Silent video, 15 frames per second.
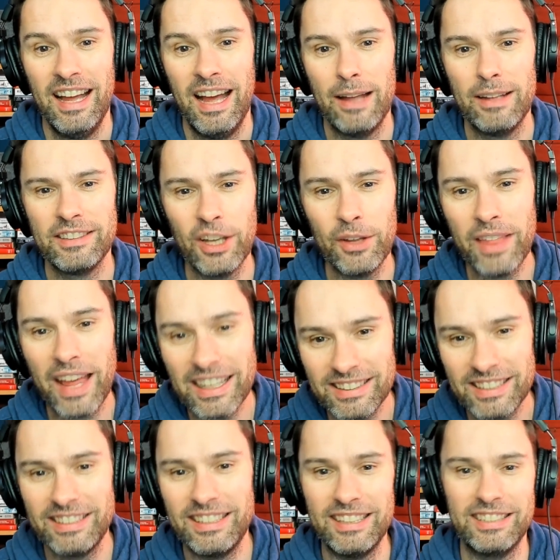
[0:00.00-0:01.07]
And so
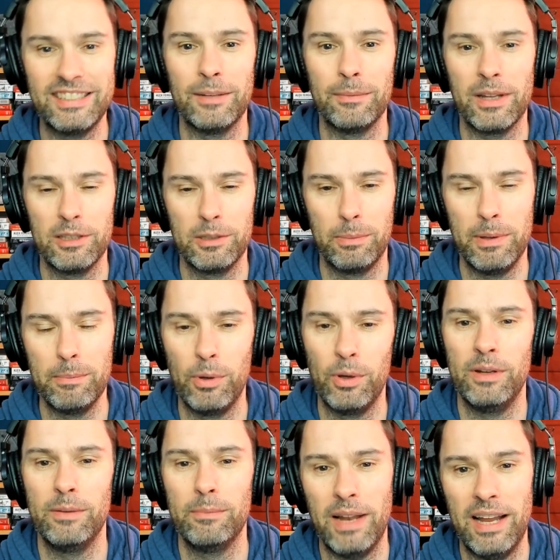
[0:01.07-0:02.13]
that's the system that's been
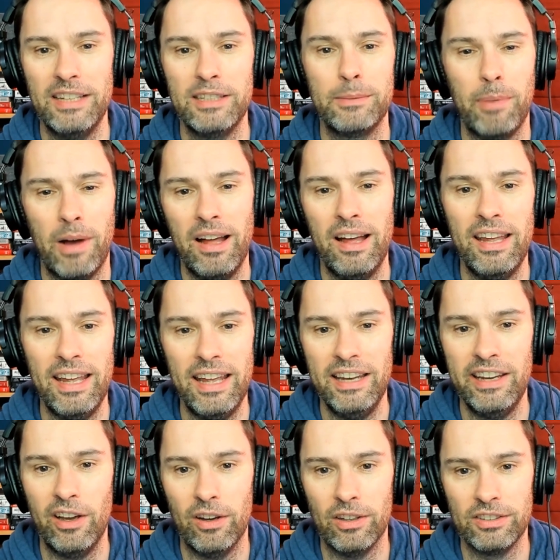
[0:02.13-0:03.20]
put in place by
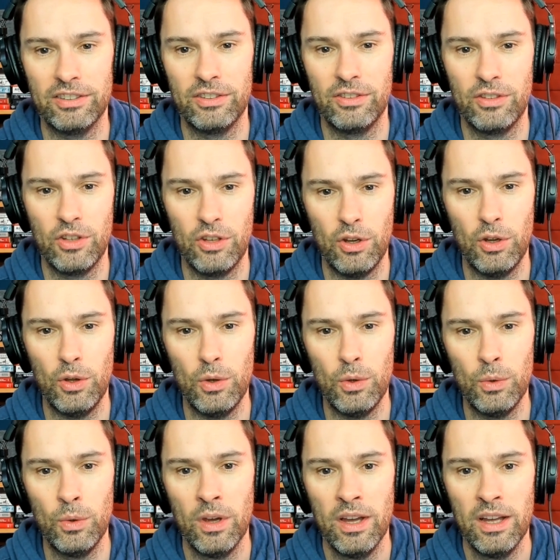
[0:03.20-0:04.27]
Ineos
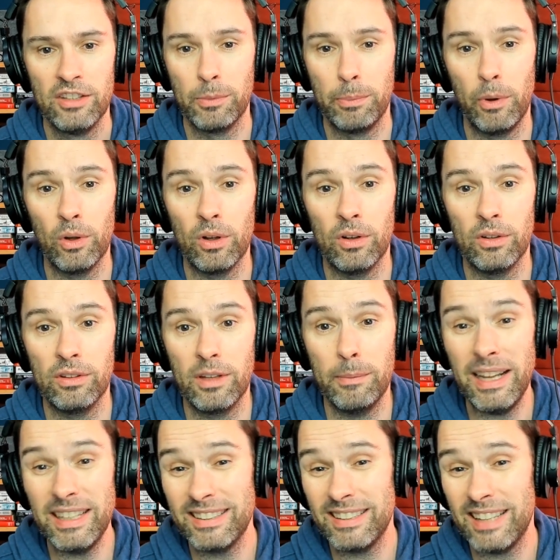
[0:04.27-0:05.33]
to support the
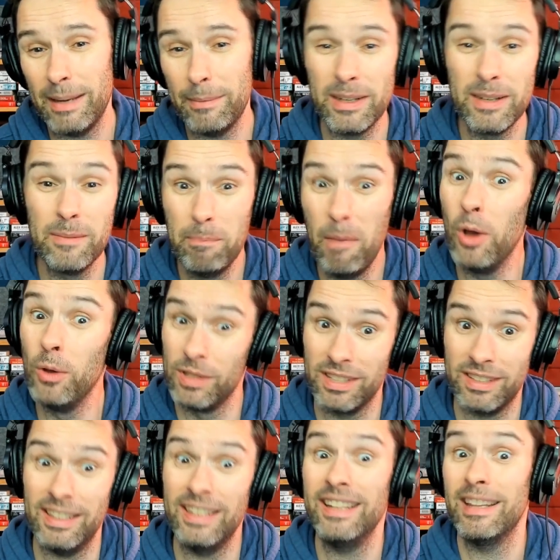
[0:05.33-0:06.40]
men's team, and
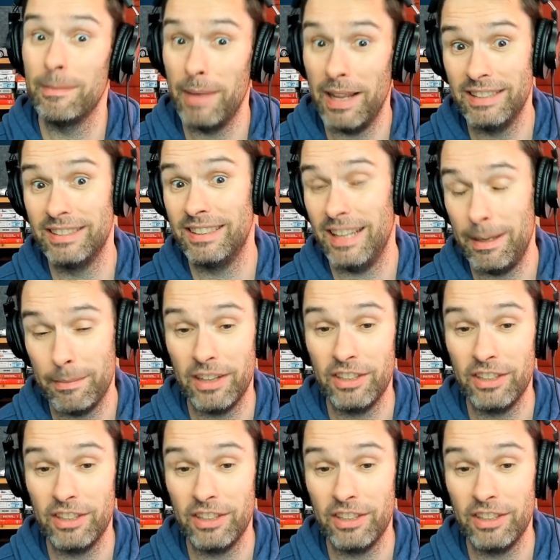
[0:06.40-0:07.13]
mostly the men's team,